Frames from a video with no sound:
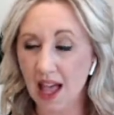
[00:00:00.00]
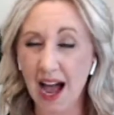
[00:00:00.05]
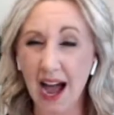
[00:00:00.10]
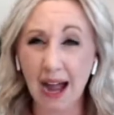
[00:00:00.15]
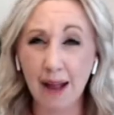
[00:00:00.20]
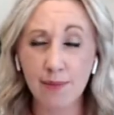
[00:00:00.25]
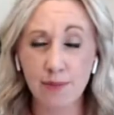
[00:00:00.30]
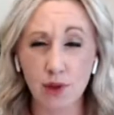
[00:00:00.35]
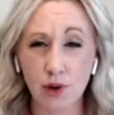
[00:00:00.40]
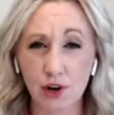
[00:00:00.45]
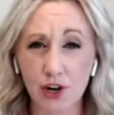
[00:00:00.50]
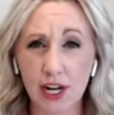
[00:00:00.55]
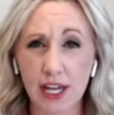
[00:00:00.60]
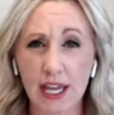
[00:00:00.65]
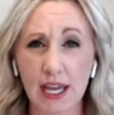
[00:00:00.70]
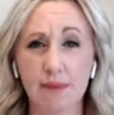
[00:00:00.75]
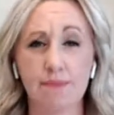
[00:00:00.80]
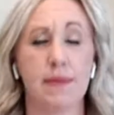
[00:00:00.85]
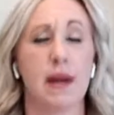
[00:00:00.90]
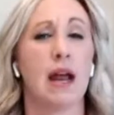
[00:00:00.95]
I'm learning
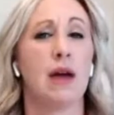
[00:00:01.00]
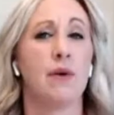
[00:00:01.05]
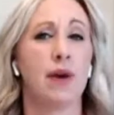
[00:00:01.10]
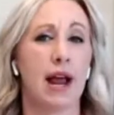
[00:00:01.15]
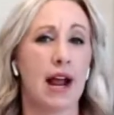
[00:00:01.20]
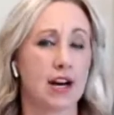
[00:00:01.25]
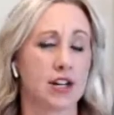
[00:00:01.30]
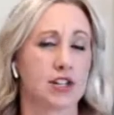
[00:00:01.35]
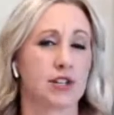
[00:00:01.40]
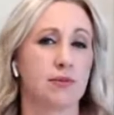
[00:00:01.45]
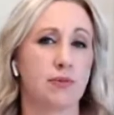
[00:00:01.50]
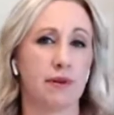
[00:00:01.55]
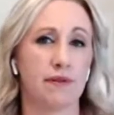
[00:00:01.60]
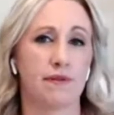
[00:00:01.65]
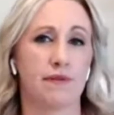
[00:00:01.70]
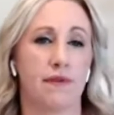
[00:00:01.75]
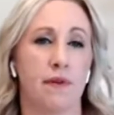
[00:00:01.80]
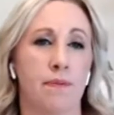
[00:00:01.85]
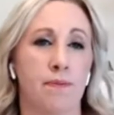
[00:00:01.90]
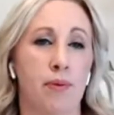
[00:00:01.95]
it, but I would actually
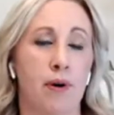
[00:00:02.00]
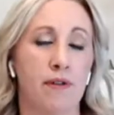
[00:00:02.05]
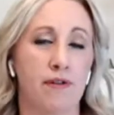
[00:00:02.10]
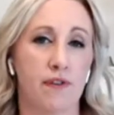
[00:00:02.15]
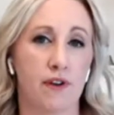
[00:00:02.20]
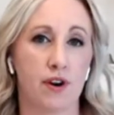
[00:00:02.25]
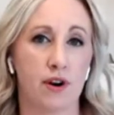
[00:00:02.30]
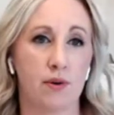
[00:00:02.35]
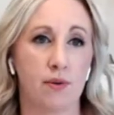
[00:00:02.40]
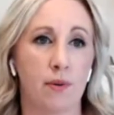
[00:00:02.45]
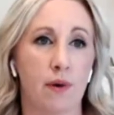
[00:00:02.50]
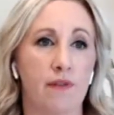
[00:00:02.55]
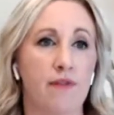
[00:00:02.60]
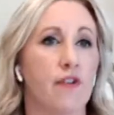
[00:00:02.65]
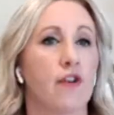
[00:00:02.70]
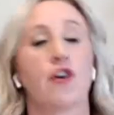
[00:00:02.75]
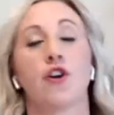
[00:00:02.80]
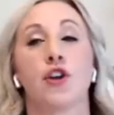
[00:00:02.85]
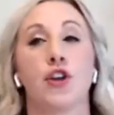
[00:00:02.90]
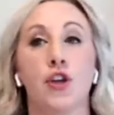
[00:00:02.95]
prefer to
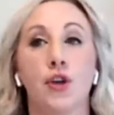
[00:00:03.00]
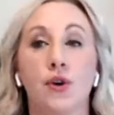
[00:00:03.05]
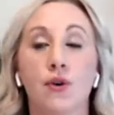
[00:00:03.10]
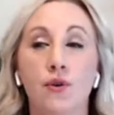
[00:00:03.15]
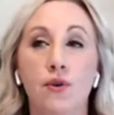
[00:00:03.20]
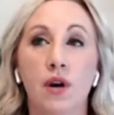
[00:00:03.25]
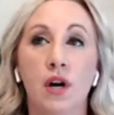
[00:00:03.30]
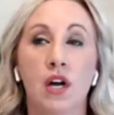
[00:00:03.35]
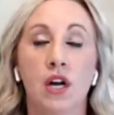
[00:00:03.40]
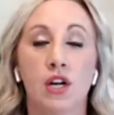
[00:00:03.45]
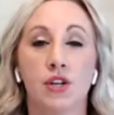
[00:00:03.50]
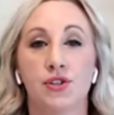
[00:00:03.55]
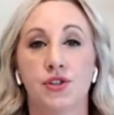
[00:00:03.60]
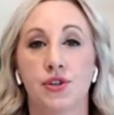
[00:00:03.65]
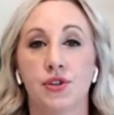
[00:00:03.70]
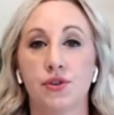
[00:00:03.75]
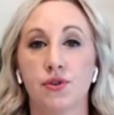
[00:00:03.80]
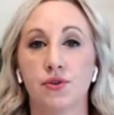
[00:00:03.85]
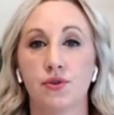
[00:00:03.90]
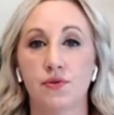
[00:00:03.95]
refer you
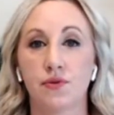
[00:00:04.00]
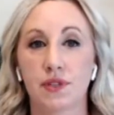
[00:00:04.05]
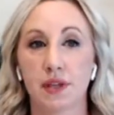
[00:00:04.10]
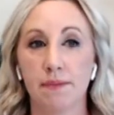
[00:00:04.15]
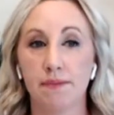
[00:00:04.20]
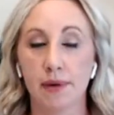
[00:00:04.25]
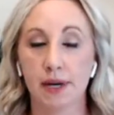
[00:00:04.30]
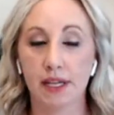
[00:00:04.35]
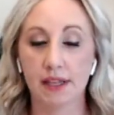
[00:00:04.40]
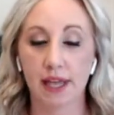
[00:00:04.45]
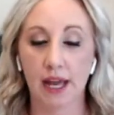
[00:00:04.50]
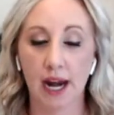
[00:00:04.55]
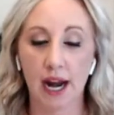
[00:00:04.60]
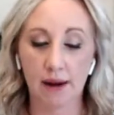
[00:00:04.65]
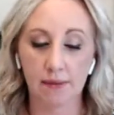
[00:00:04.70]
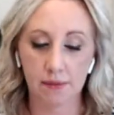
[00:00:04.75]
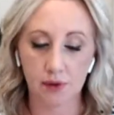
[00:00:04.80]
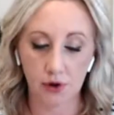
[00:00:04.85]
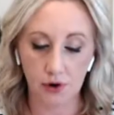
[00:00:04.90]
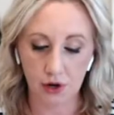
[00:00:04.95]
to somebody that
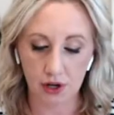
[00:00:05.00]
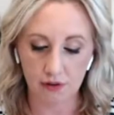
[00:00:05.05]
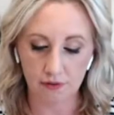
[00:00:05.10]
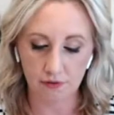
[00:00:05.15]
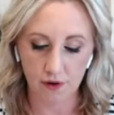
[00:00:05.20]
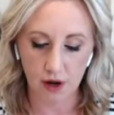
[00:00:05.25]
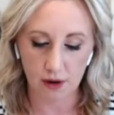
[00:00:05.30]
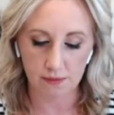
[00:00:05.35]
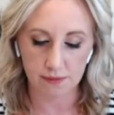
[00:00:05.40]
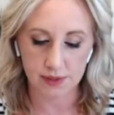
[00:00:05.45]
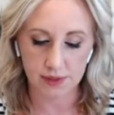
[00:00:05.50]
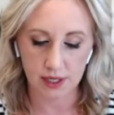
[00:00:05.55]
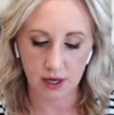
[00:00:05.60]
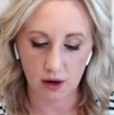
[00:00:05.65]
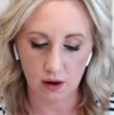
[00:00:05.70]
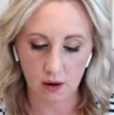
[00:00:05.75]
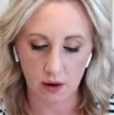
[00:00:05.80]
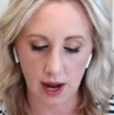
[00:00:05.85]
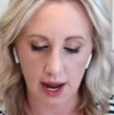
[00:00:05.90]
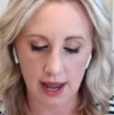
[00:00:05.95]
I'm learning from.
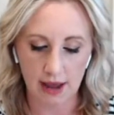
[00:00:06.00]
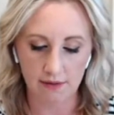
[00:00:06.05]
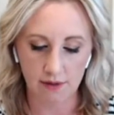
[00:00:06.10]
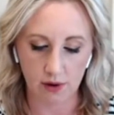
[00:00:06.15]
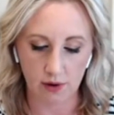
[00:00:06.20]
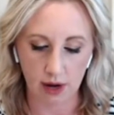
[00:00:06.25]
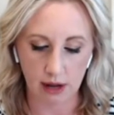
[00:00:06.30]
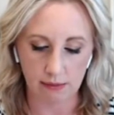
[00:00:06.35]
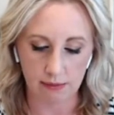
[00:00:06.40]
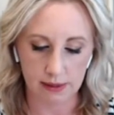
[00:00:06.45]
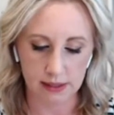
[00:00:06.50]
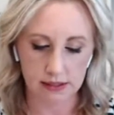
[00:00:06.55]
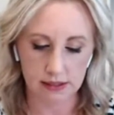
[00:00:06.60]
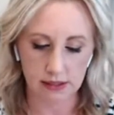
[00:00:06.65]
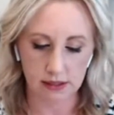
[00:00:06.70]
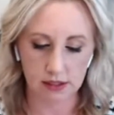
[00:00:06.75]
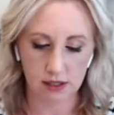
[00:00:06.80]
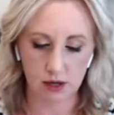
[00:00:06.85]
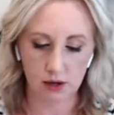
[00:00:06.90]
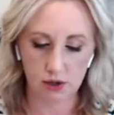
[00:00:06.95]
So I have a great
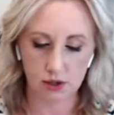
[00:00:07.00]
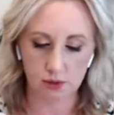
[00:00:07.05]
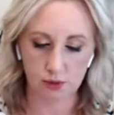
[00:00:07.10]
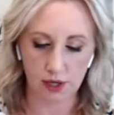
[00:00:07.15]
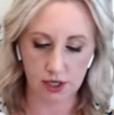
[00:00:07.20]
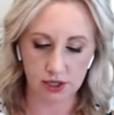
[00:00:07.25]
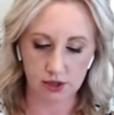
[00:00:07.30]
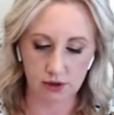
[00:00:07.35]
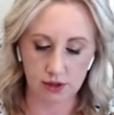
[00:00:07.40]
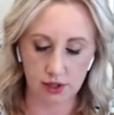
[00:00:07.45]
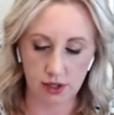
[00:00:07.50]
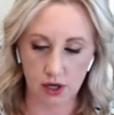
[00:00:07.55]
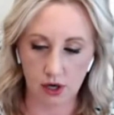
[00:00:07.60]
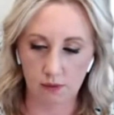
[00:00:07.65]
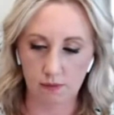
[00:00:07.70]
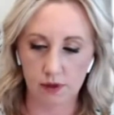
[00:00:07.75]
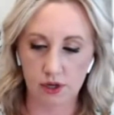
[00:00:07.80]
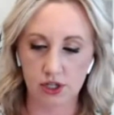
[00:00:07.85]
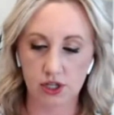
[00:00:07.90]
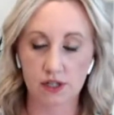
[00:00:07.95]
business coach, Rachel
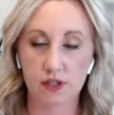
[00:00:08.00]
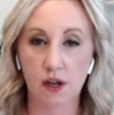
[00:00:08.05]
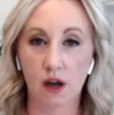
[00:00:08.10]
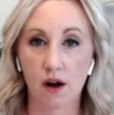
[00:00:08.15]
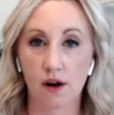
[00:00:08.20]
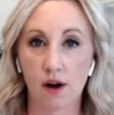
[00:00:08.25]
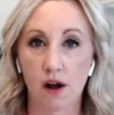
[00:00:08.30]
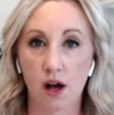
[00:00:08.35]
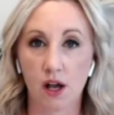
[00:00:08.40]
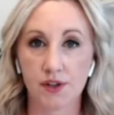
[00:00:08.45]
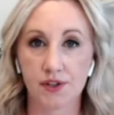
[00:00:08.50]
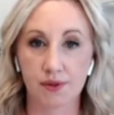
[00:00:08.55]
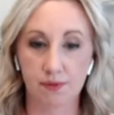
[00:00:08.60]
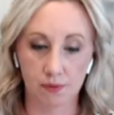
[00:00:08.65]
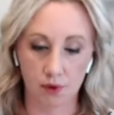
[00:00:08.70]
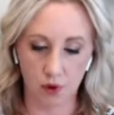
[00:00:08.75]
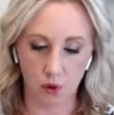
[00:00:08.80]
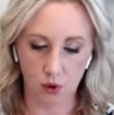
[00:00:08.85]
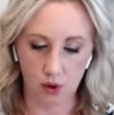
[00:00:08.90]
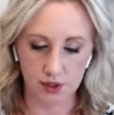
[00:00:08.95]
Ngome, that she's got an awesome
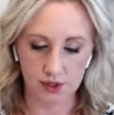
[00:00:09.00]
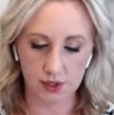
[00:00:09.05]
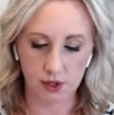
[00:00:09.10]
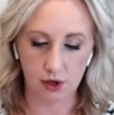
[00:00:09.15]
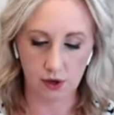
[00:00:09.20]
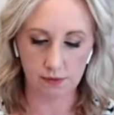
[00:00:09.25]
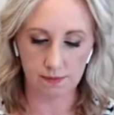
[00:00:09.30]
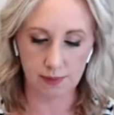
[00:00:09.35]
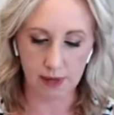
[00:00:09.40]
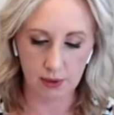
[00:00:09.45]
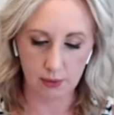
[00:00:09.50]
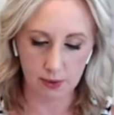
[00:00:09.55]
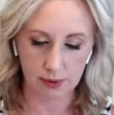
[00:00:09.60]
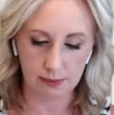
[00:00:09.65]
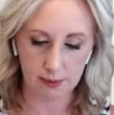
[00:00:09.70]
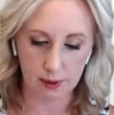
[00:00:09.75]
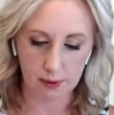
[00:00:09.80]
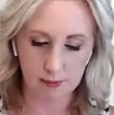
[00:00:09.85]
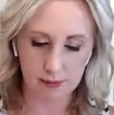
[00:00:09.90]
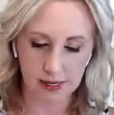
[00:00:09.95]
course called Pin with
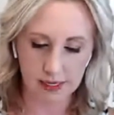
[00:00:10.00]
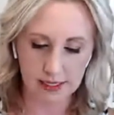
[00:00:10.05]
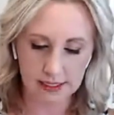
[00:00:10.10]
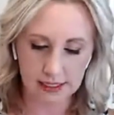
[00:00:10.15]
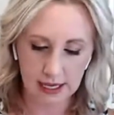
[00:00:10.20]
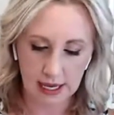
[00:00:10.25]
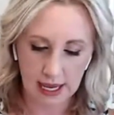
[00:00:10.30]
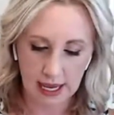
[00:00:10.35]
Purpose.